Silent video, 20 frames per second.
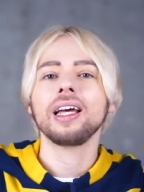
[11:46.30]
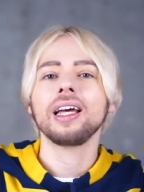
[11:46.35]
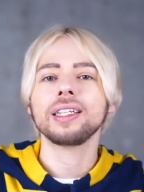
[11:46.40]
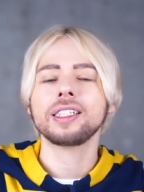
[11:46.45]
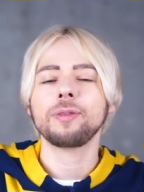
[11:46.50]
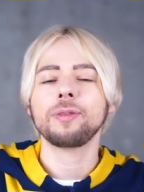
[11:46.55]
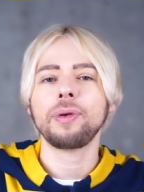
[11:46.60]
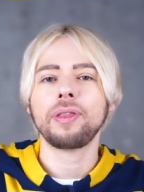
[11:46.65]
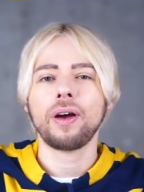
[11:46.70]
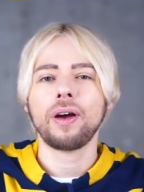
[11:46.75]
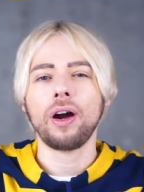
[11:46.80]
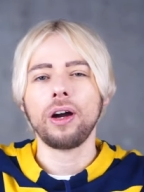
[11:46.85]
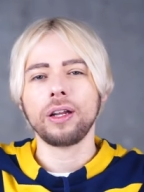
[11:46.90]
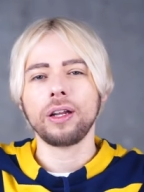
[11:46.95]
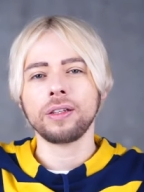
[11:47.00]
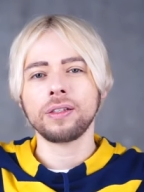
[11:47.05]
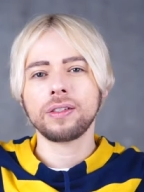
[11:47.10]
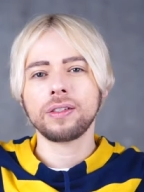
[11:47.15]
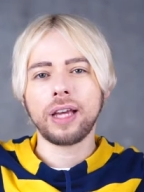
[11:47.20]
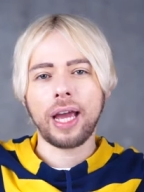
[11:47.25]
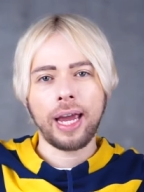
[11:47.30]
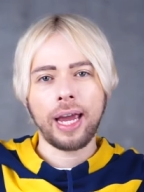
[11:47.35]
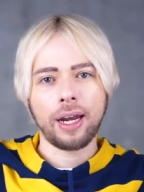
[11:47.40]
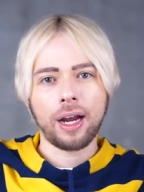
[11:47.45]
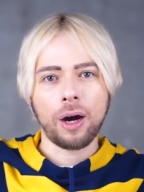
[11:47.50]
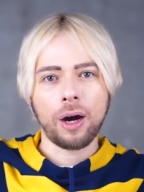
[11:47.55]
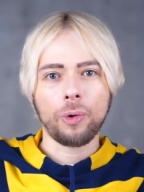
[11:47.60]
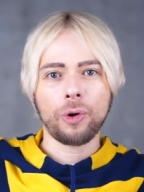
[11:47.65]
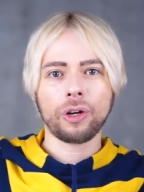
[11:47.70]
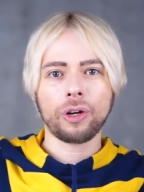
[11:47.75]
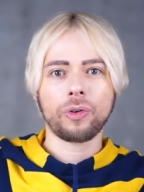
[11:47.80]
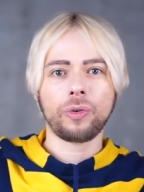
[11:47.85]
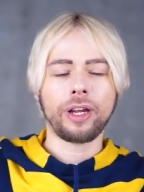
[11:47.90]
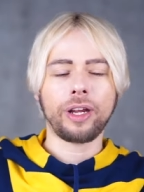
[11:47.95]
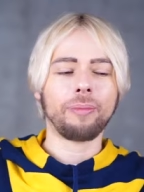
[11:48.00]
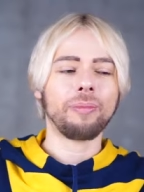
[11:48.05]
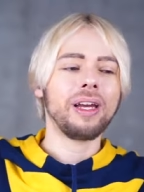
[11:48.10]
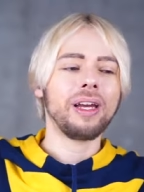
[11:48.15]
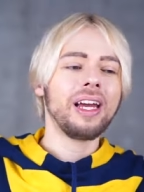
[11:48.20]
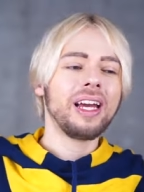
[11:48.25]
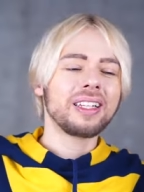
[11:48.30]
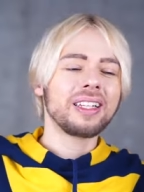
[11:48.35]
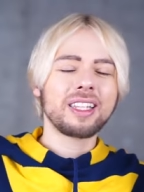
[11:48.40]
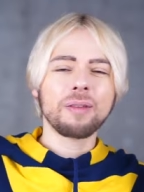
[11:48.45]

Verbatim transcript: Elizabeth Arden's eight hour cream.